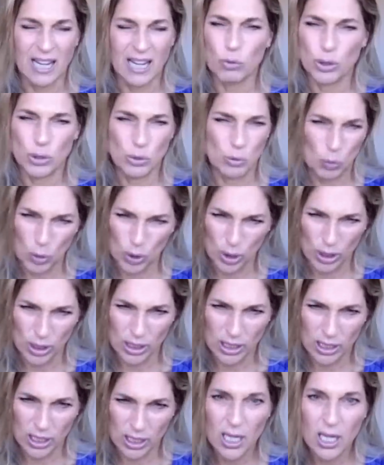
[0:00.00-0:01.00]
that wouldn't
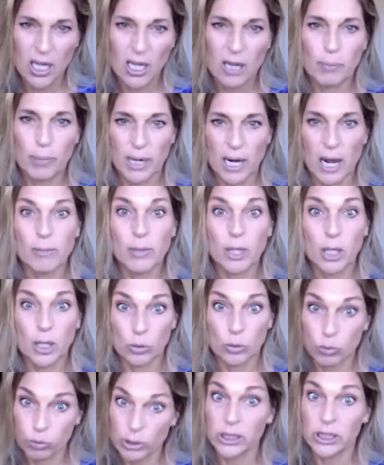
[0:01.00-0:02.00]
work but mm-hmm. i'm going
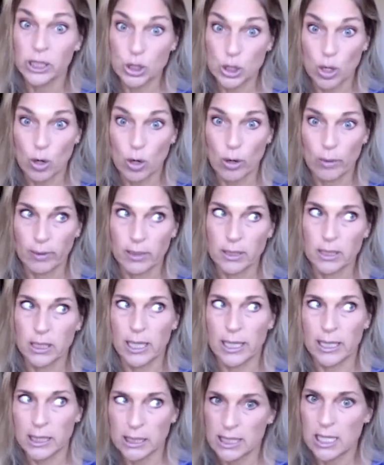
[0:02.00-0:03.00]
to really show up because
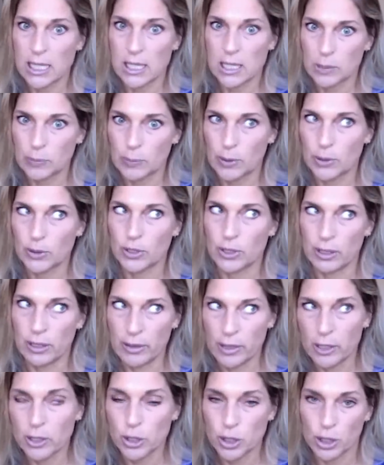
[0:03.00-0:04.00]
i see this person and
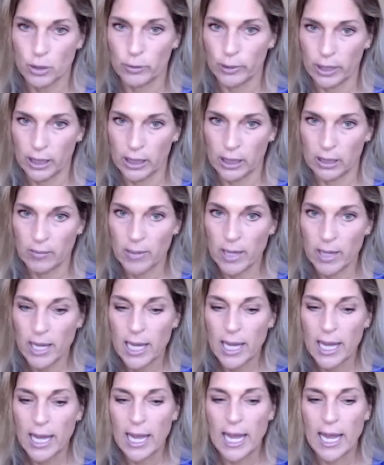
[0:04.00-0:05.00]
they're showing up
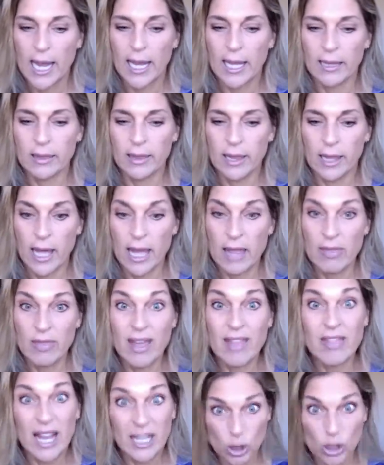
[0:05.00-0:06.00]
yeah. and and
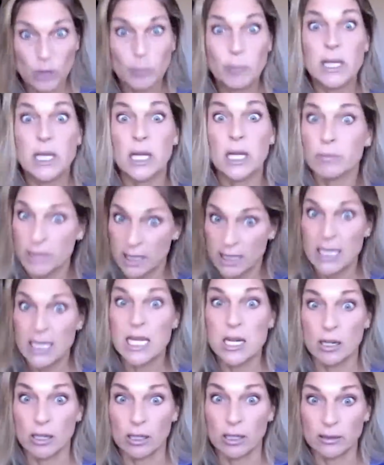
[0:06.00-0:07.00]
then that just becomes the
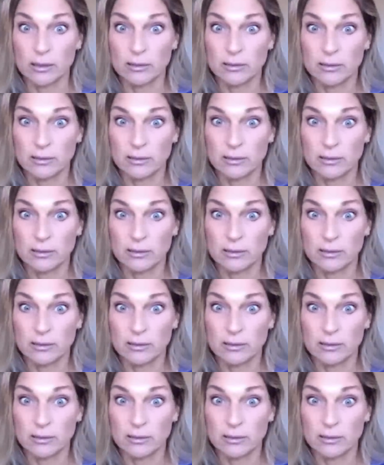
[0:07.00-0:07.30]
gear